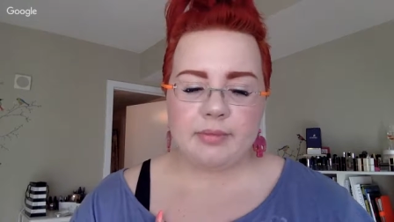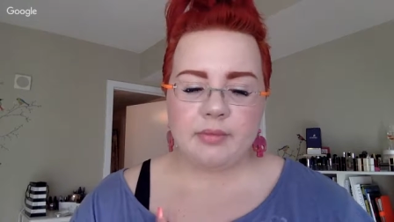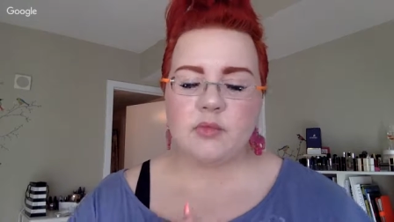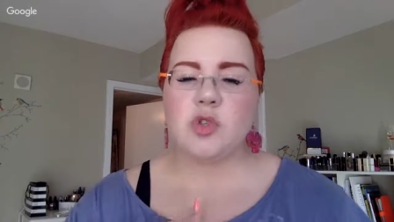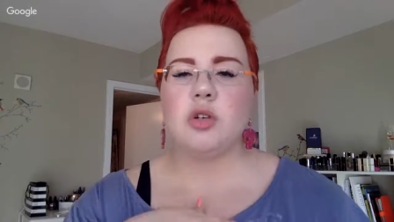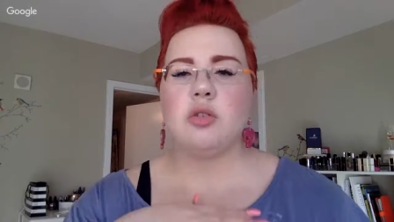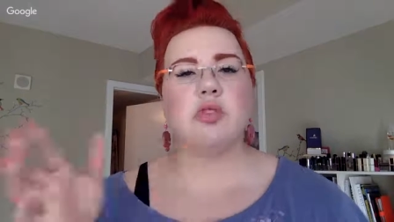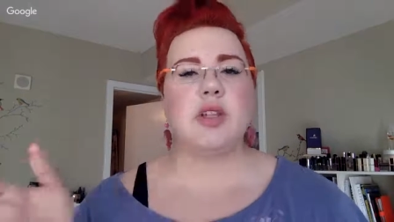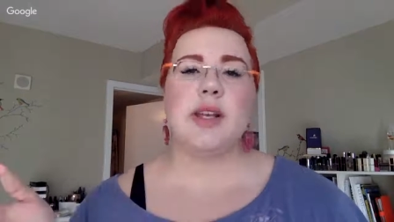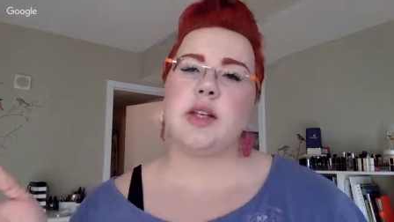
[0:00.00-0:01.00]

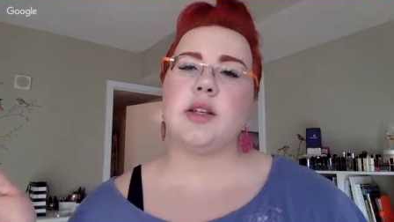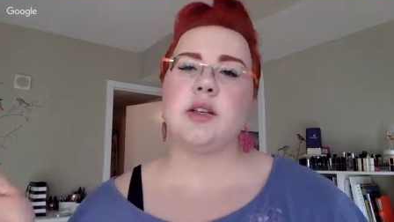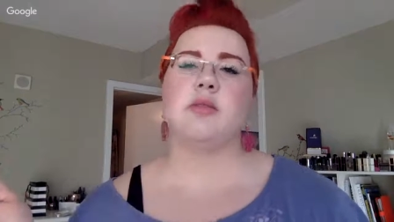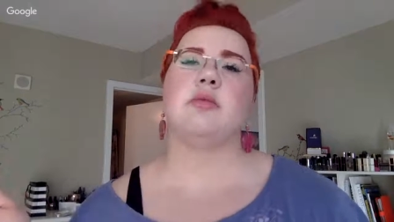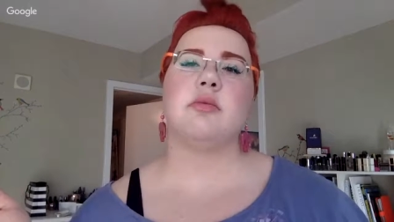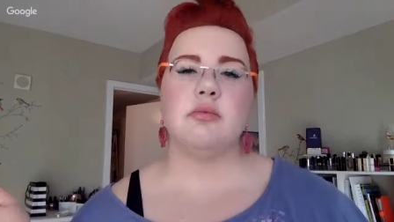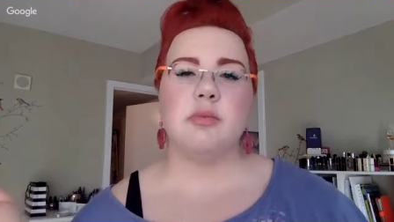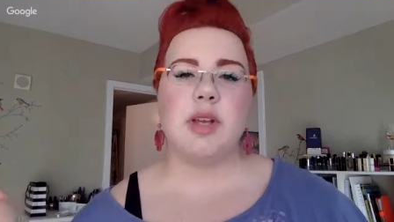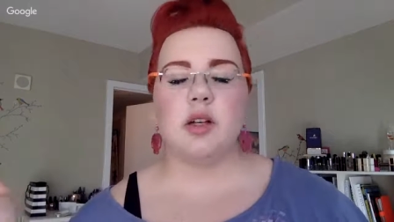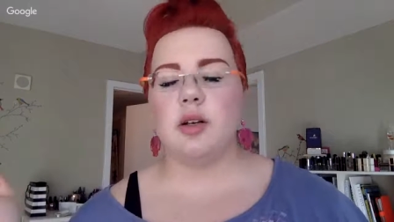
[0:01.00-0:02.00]
don't take
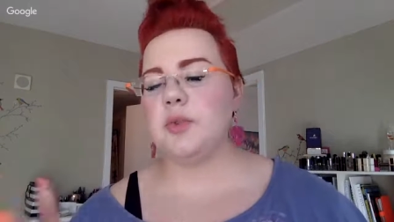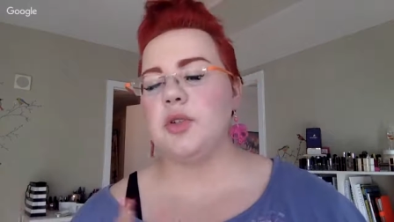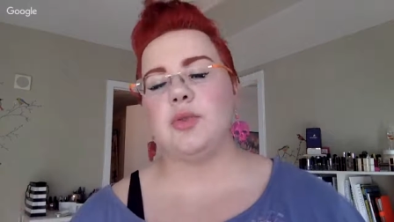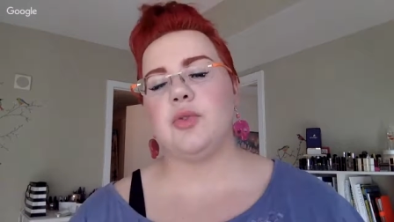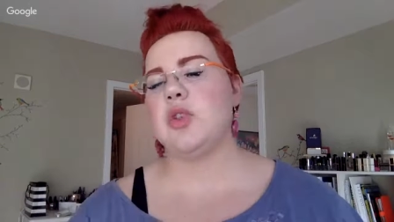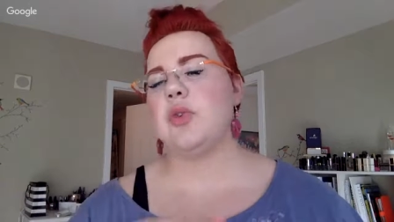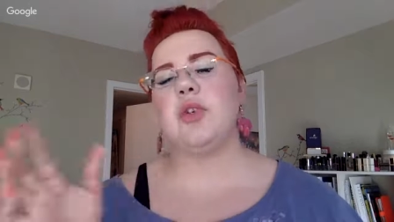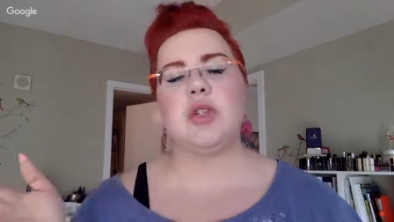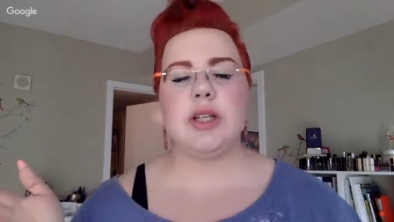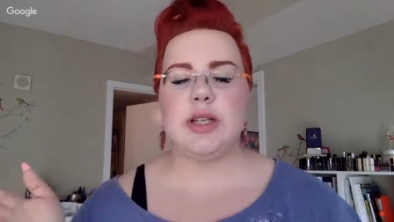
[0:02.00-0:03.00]
makeup too
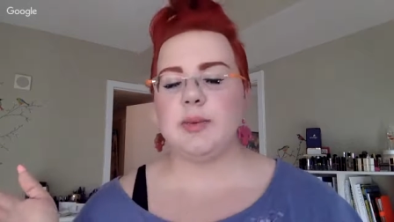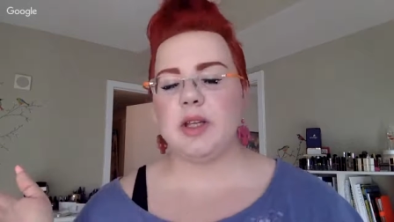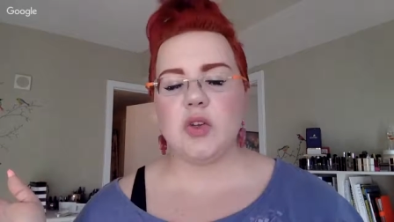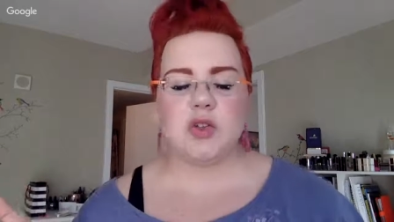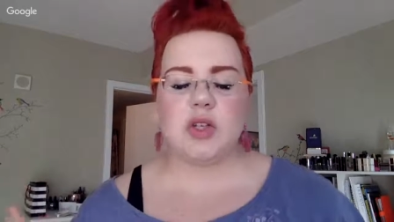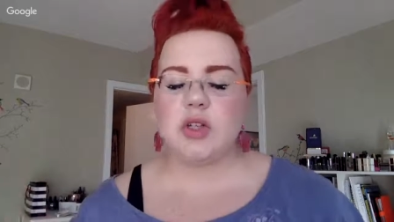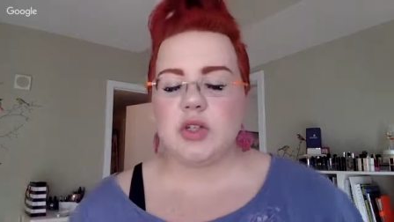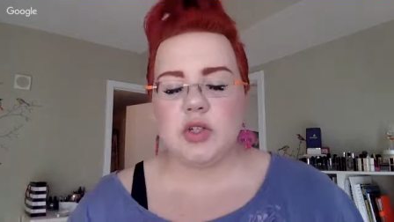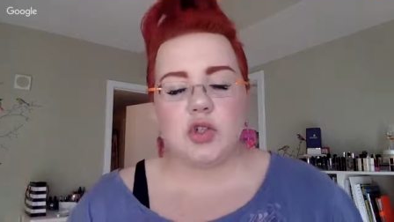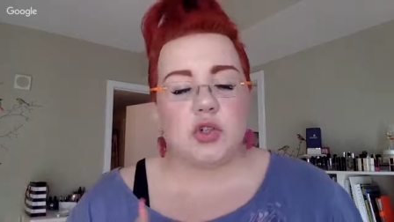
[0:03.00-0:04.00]
seriously, because
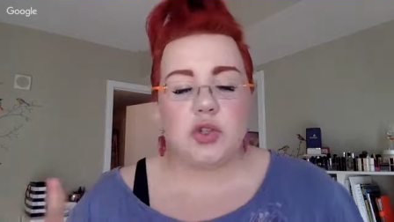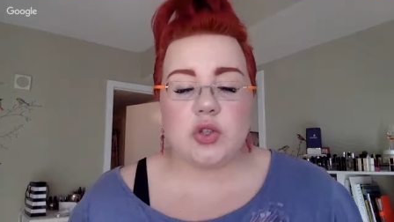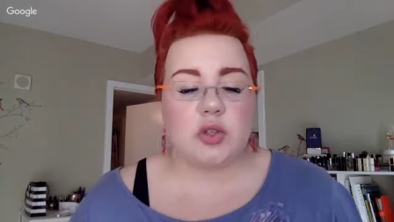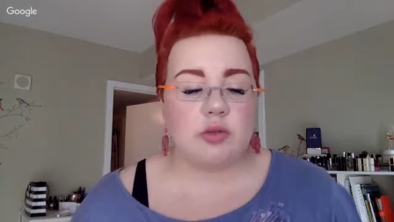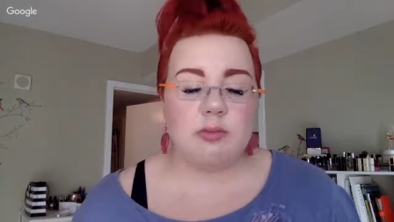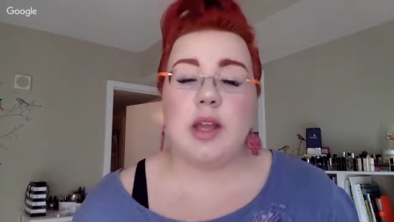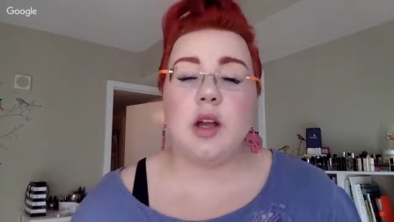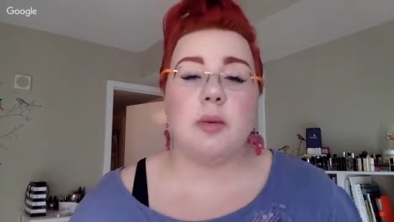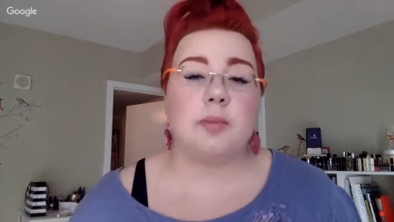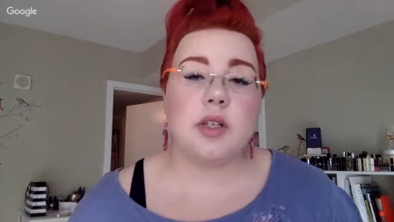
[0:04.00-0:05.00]
it's just
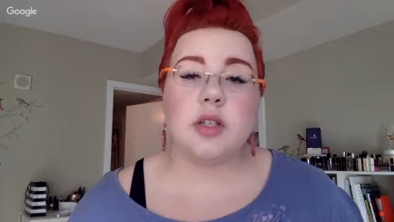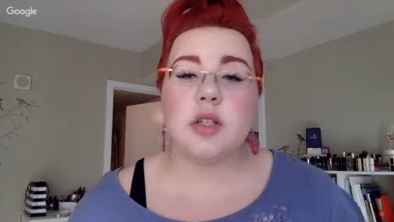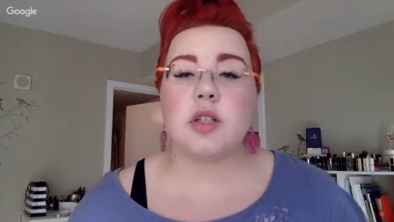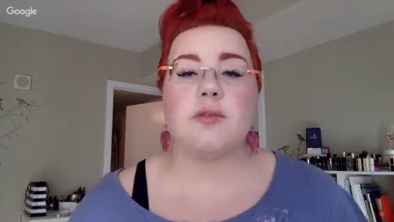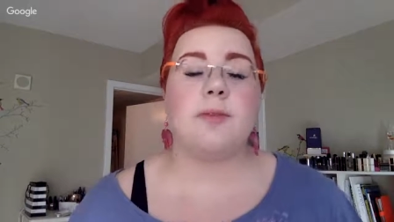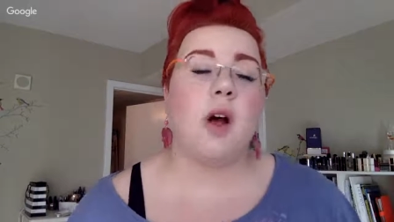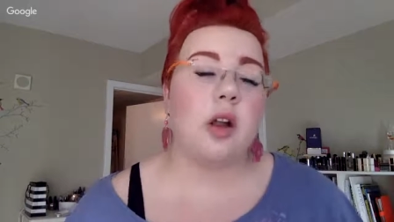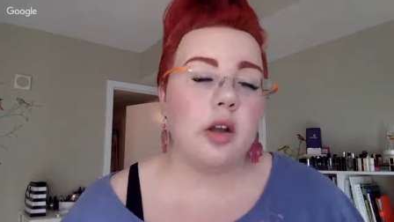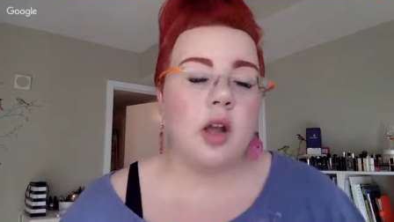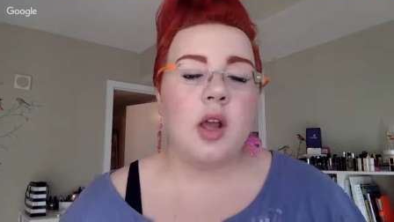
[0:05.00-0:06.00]
makeup. It's
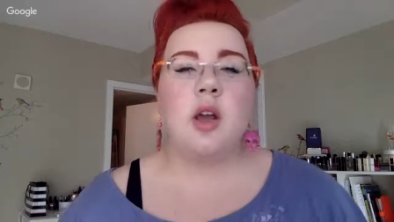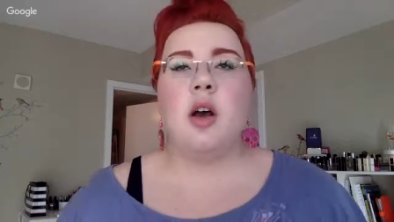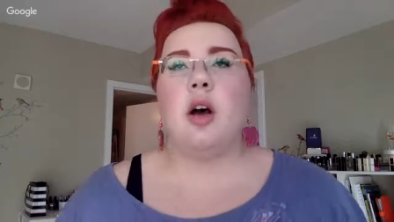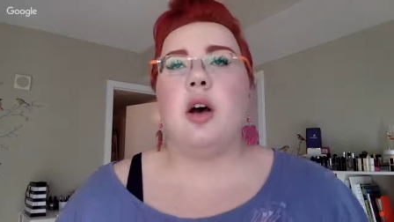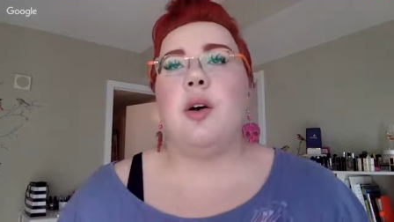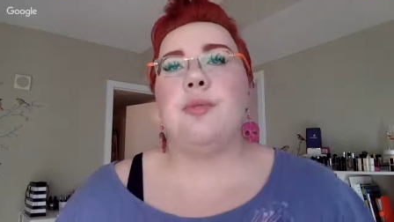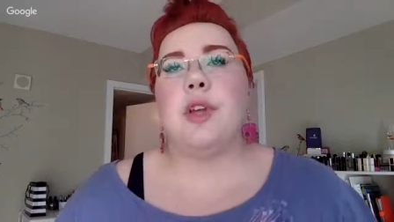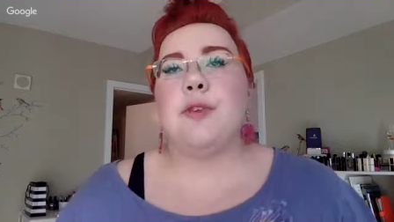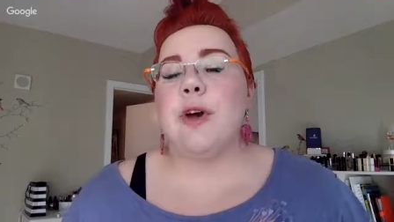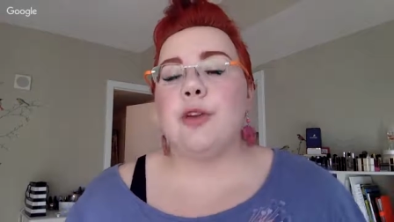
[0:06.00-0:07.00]
fun.
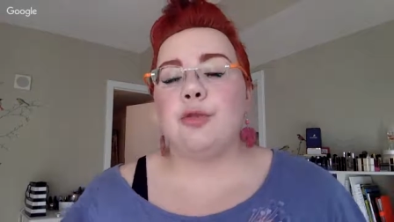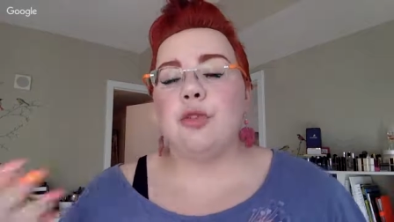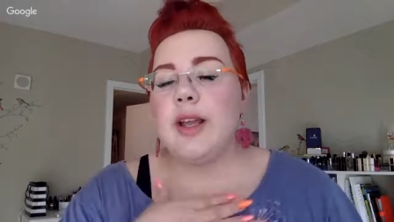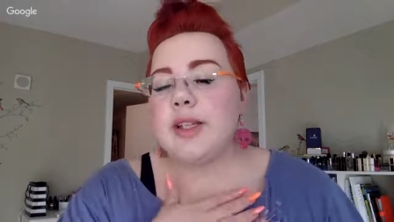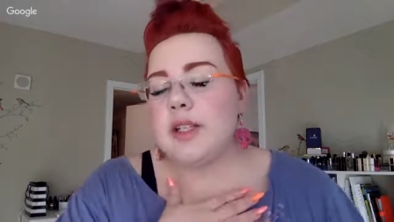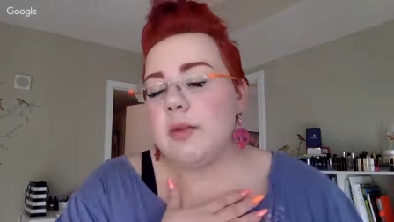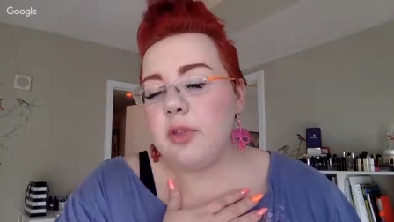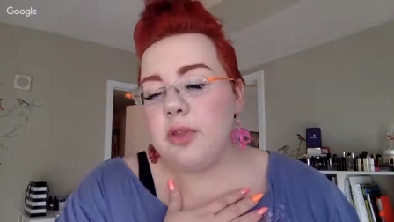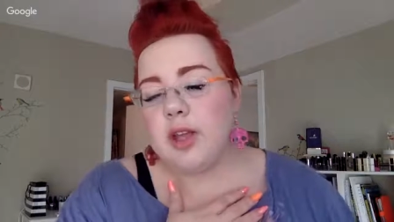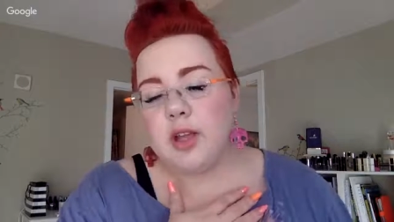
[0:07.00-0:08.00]
If I don't like
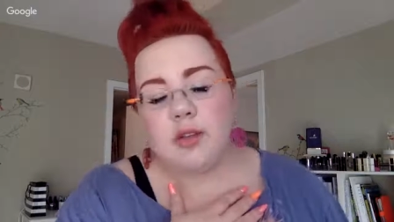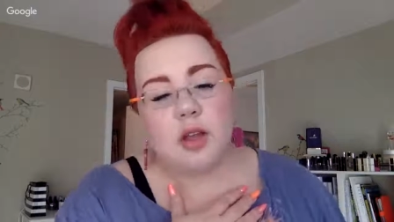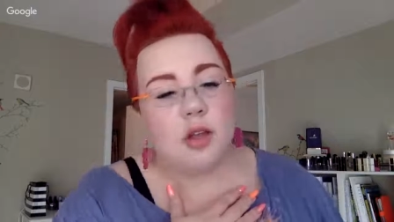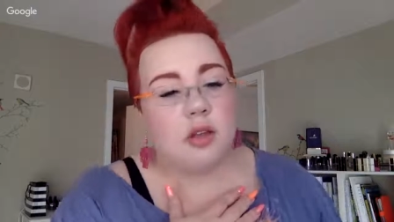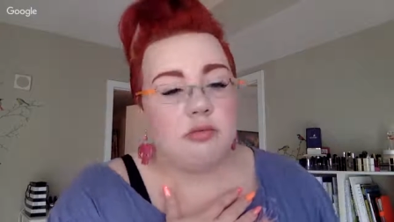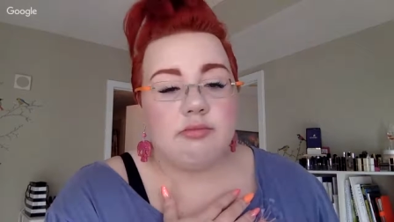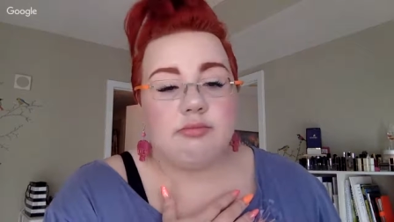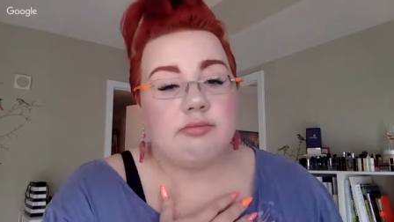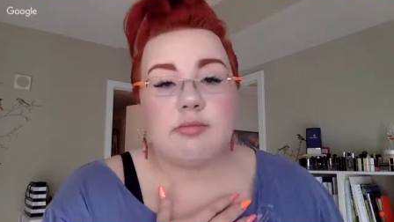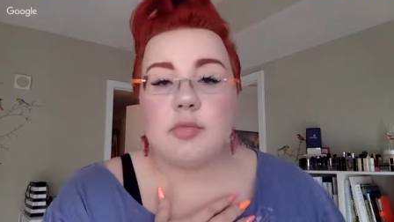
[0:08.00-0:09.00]
something,
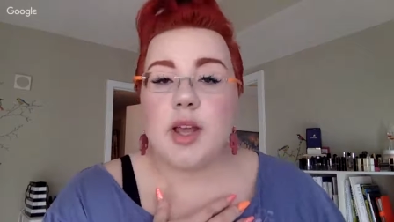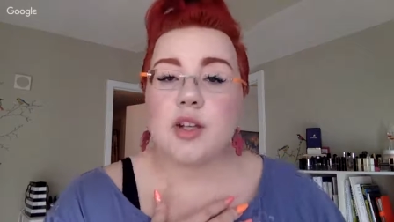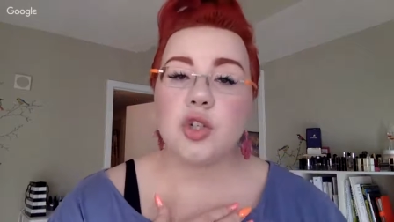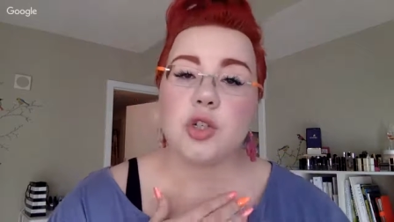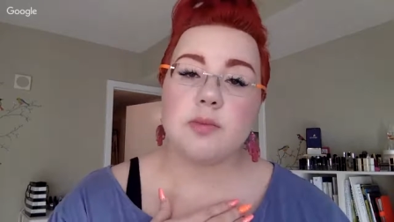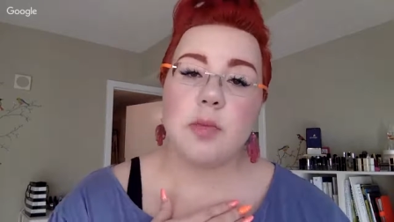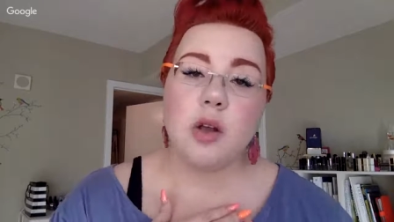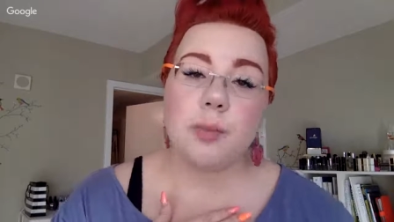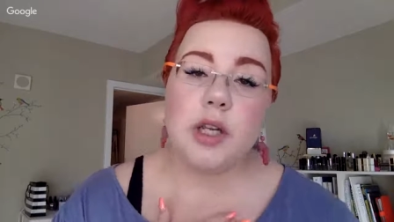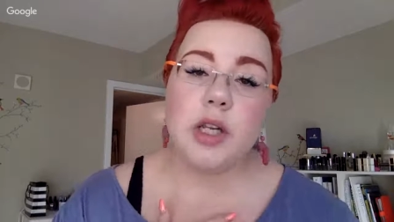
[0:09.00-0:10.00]
then that's just my
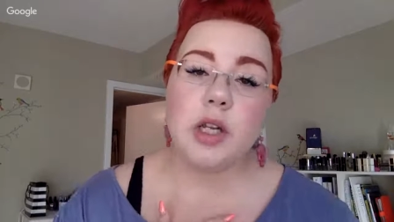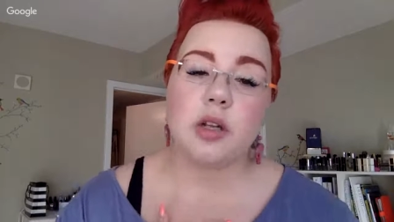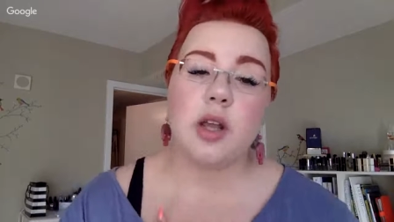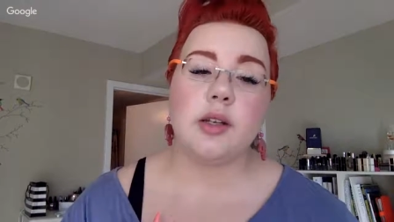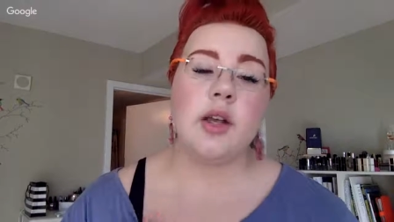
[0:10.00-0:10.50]
opinion. And